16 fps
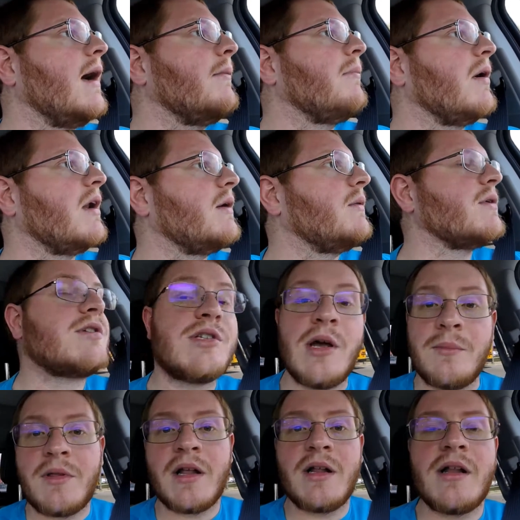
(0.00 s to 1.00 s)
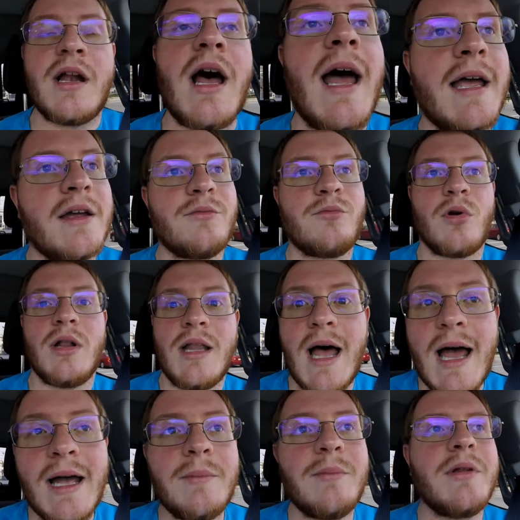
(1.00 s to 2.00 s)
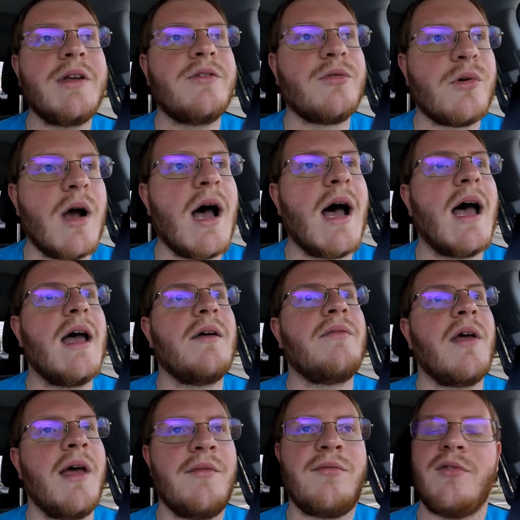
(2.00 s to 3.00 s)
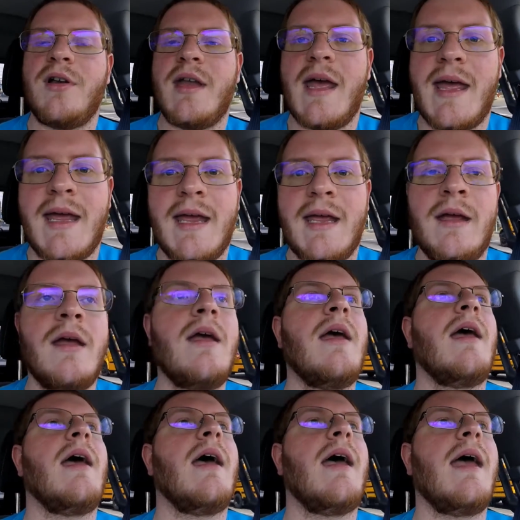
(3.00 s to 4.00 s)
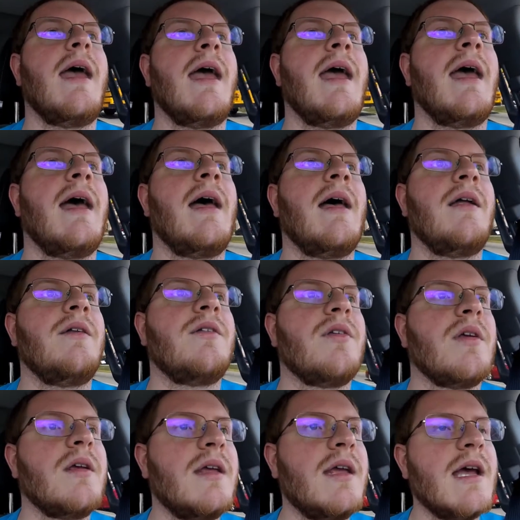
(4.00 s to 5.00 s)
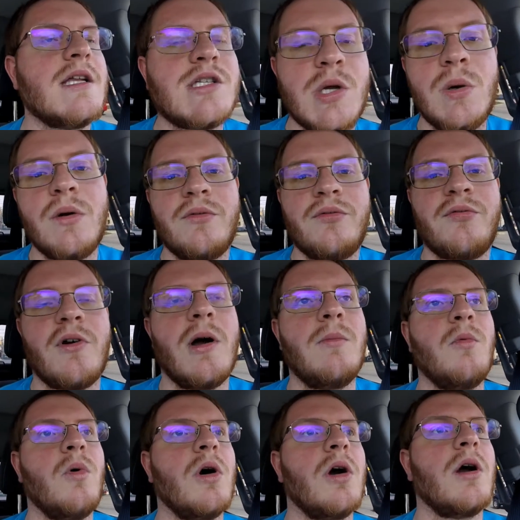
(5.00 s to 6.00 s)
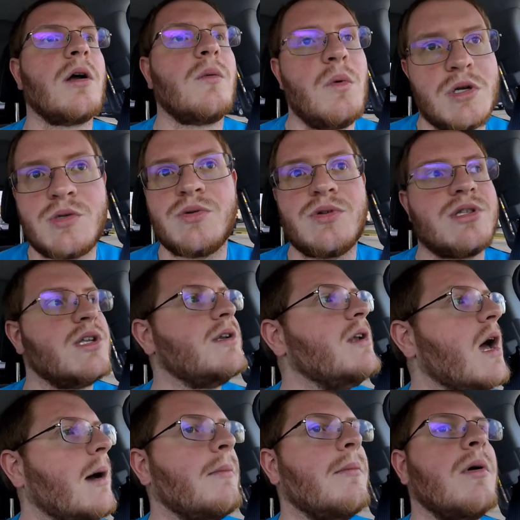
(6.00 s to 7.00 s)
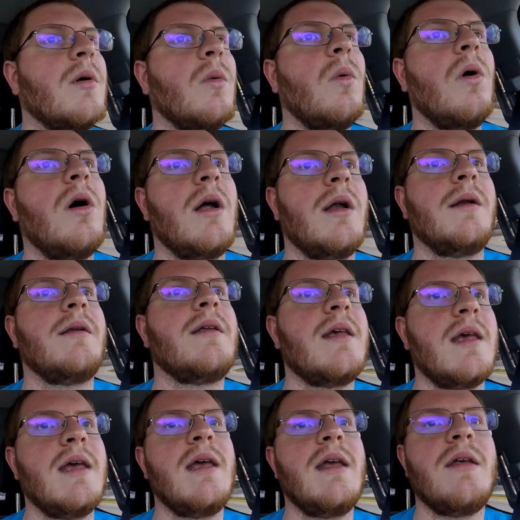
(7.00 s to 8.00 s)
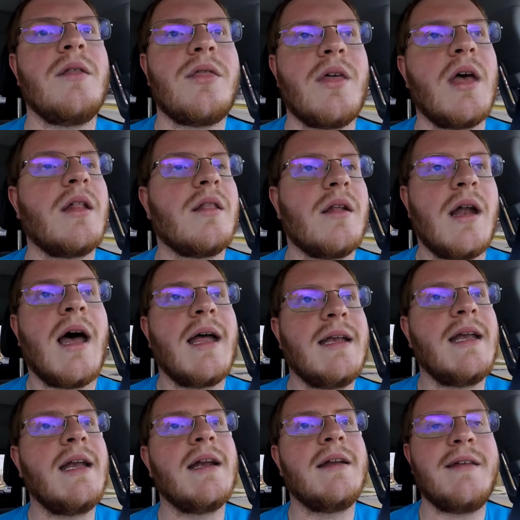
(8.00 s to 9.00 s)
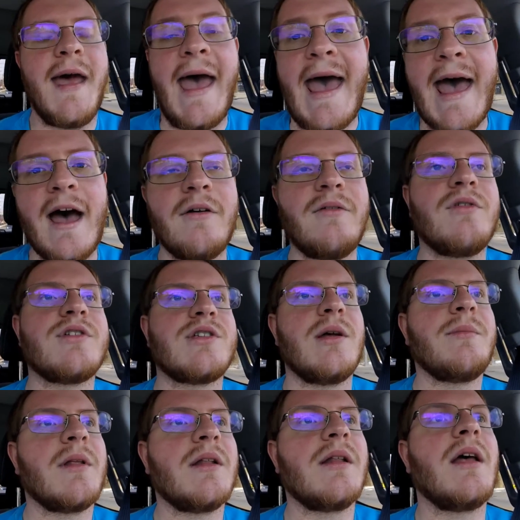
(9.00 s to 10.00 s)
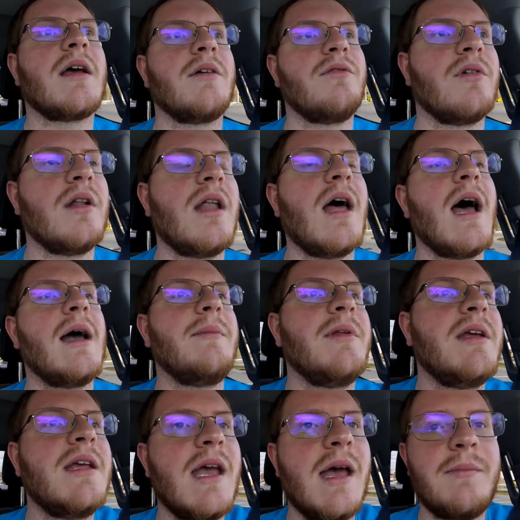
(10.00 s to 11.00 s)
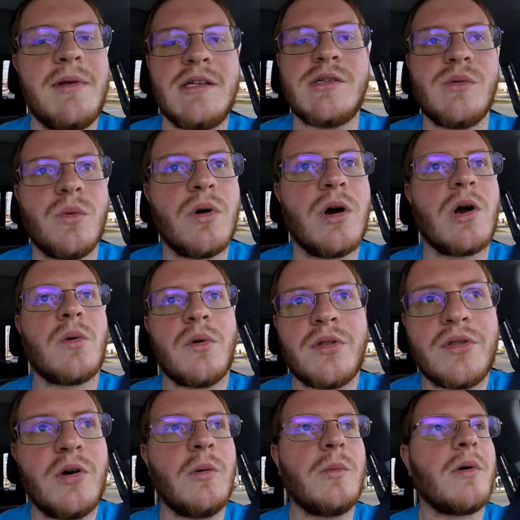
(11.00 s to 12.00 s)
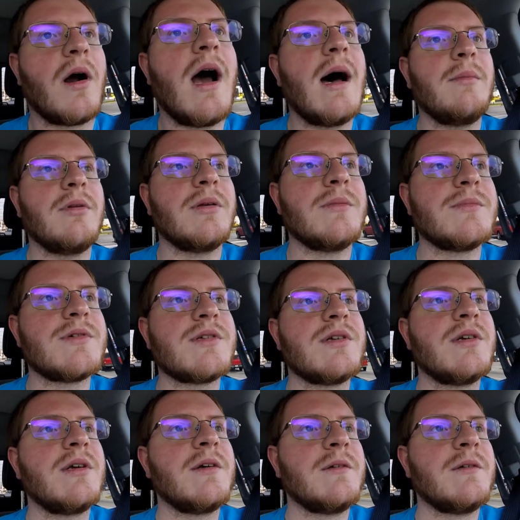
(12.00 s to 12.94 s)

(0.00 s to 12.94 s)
but it was something that I could reliably drive every day and get to and from work, which was the #1 key thing that I needed to have, was something that could reliably get me to work with no problems.